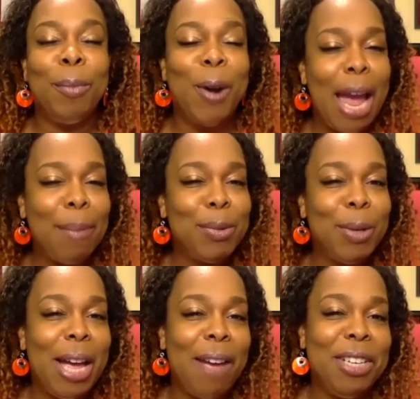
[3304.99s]
perhaps
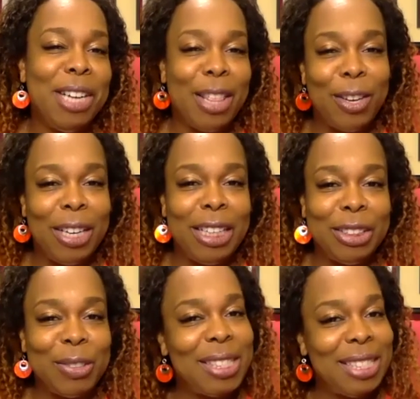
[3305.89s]
we'll have another
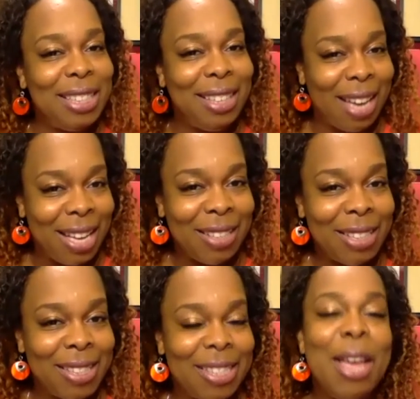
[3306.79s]
interesting
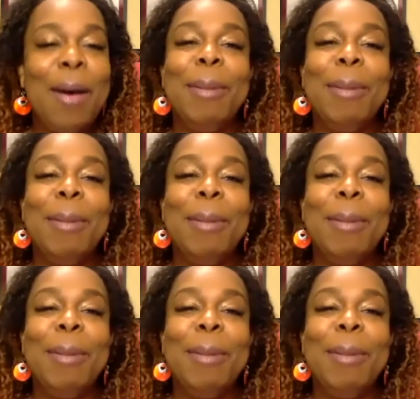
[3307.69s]
guest.